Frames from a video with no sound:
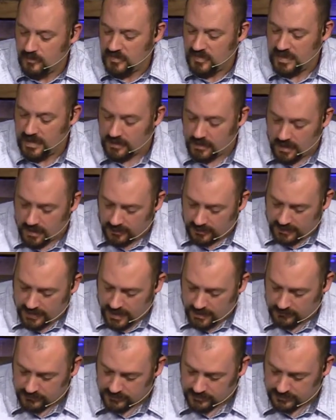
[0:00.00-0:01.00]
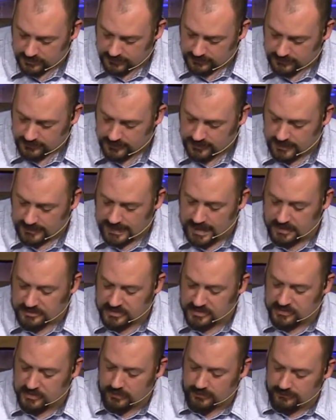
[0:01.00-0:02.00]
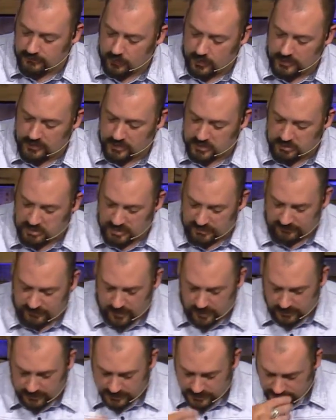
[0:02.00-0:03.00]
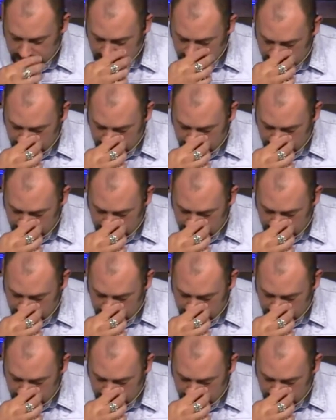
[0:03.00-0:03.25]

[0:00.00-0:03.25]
The godly counsel allows us to avoid those pitfalls.